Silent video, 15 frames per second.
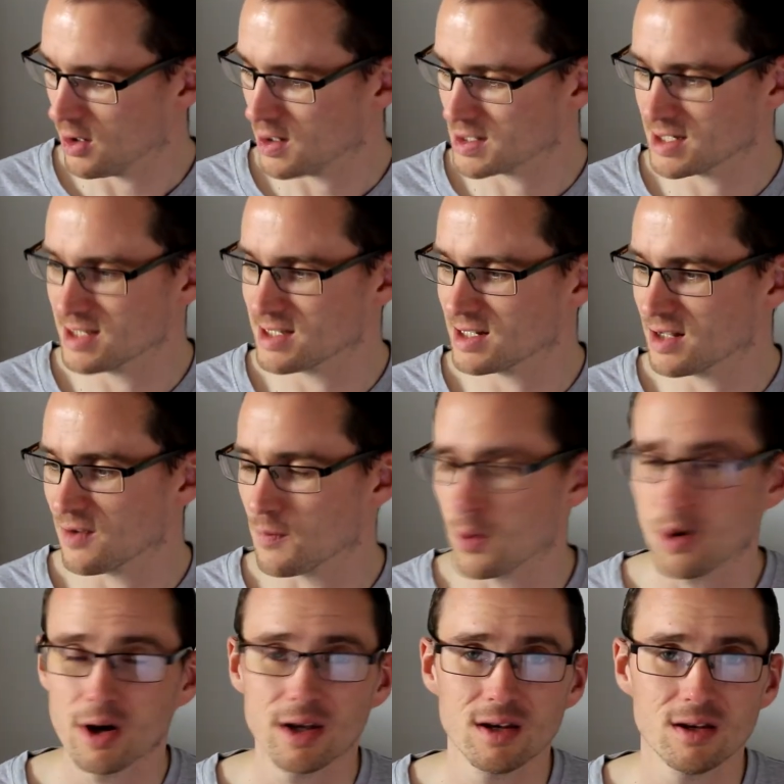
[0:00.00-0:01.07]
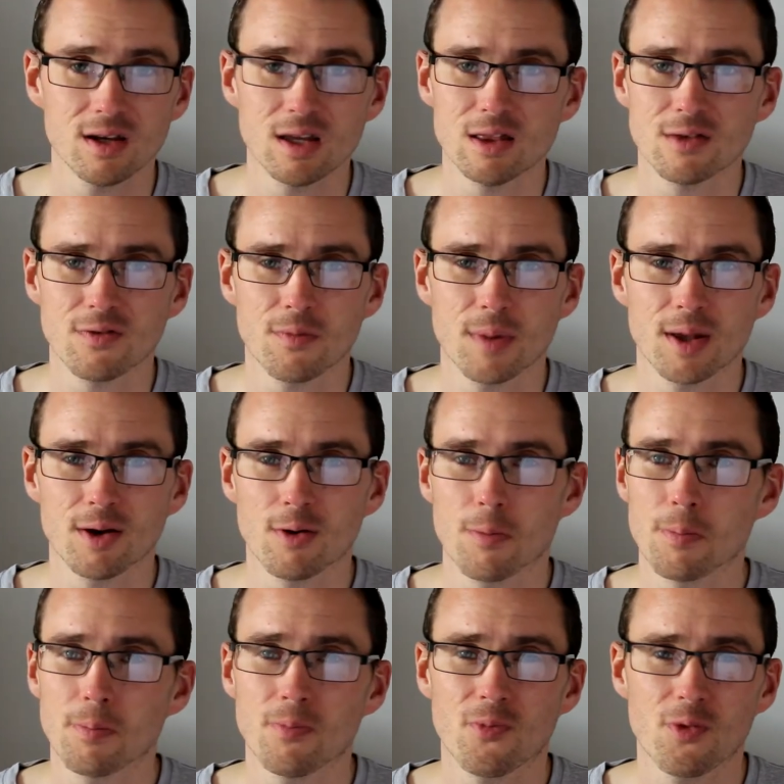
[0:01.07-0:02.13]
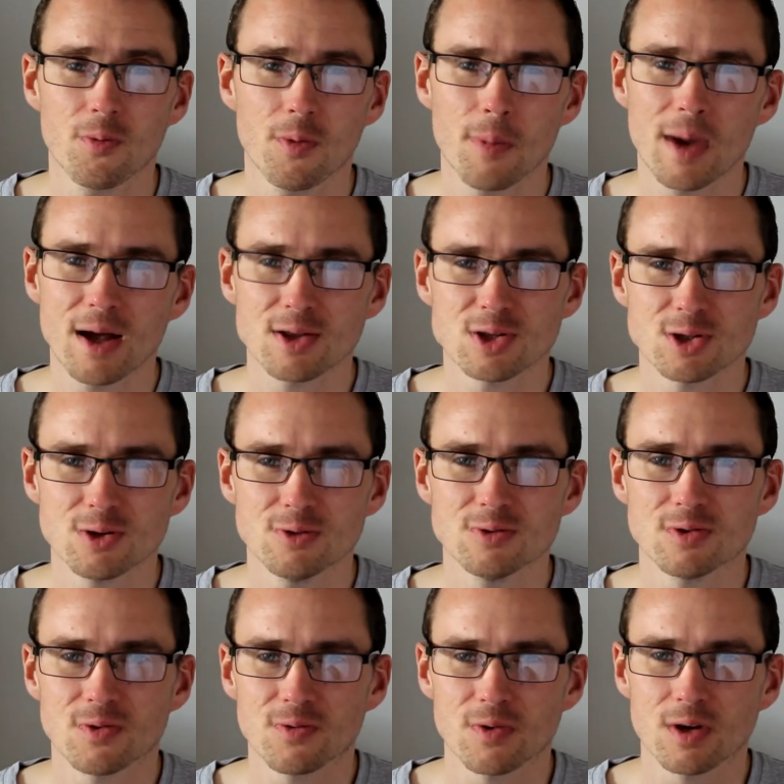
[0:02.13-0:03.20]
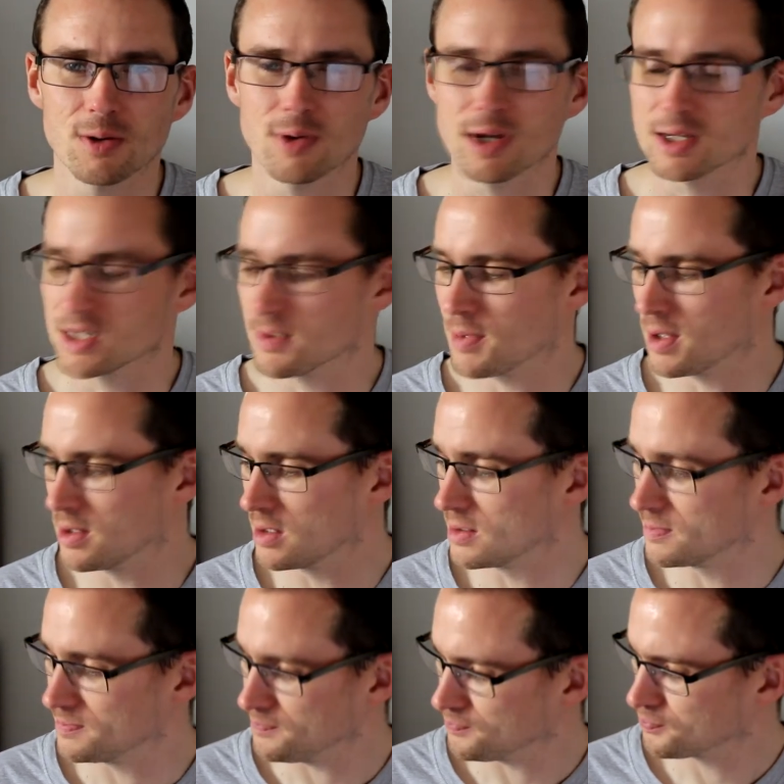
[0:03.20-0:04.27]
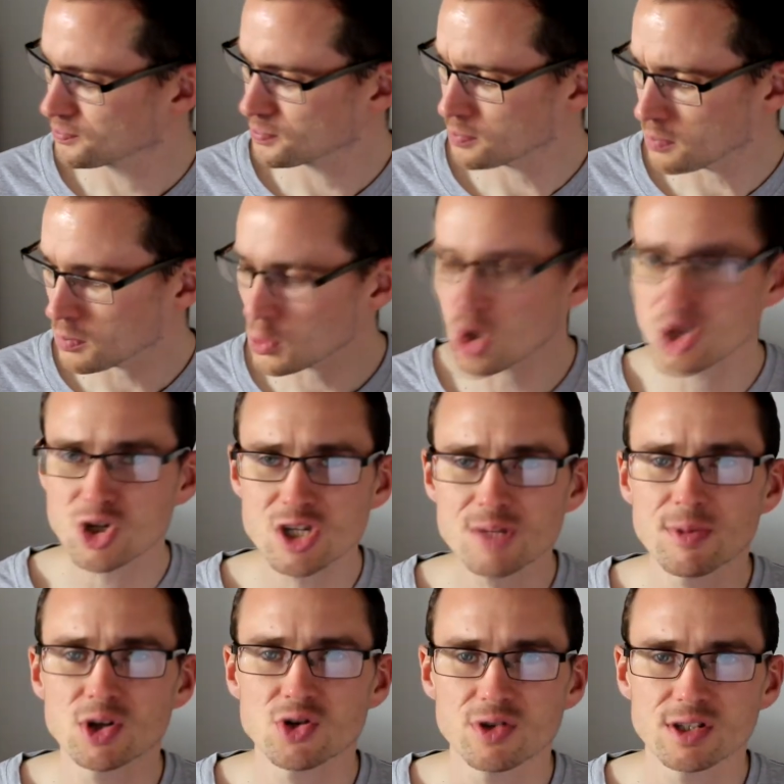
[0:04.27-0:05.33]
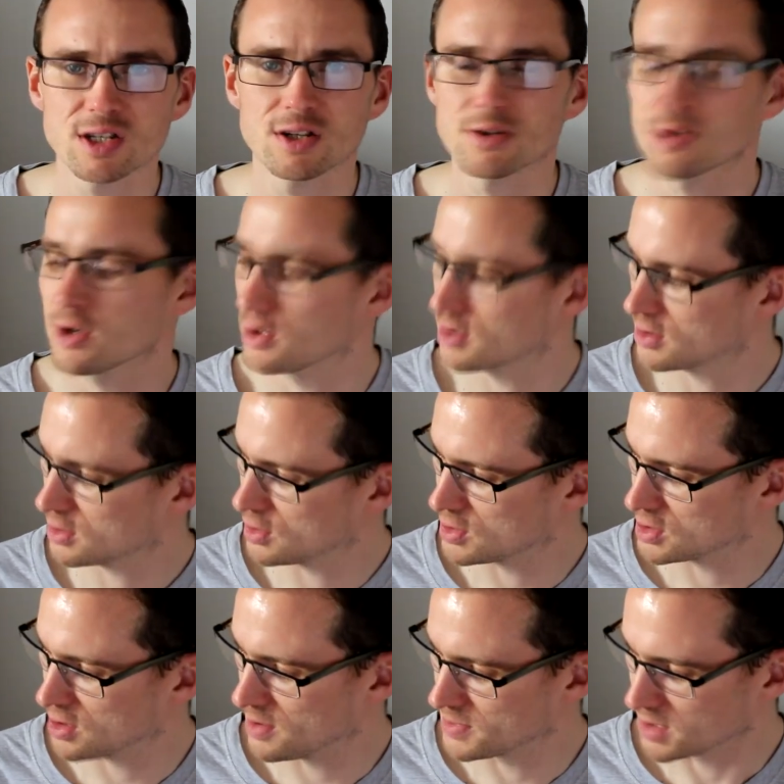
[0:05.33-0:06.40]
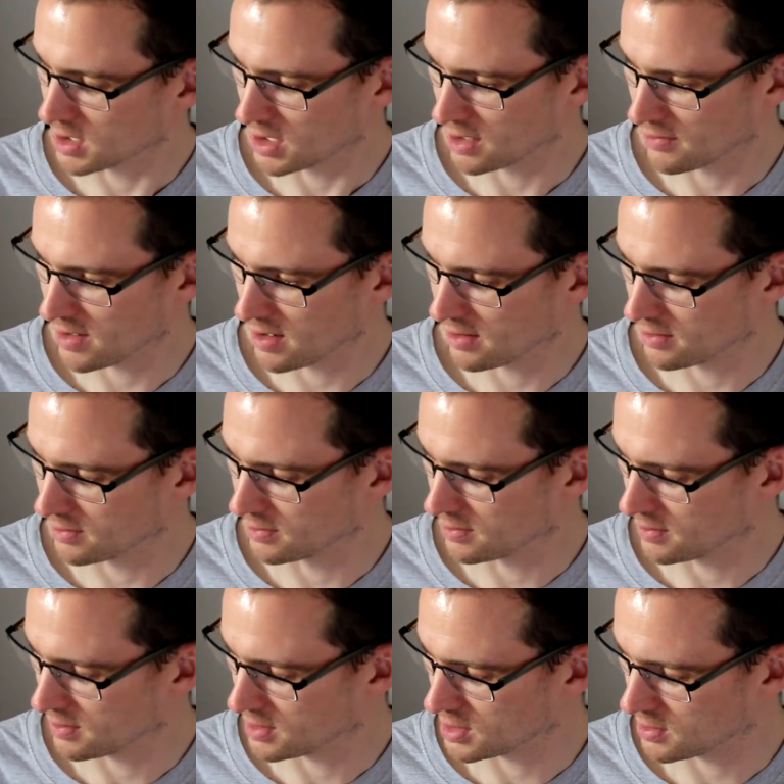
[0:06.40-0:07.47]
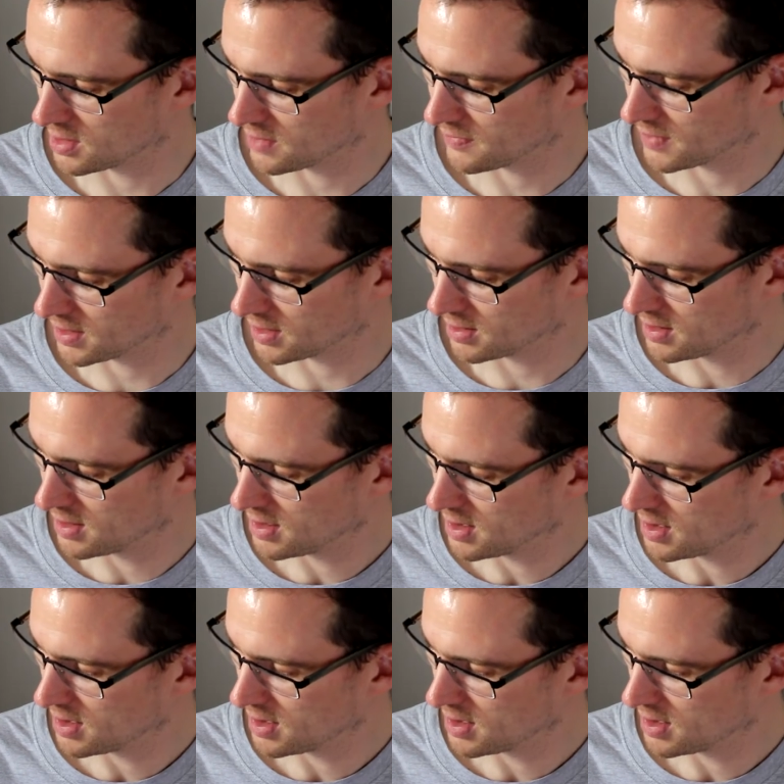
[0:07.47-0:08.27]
I tend to leave mine in the fermenter from about 2 to 3 weeks, depending. Just to make sure it's had a good time to clear out and do its thing.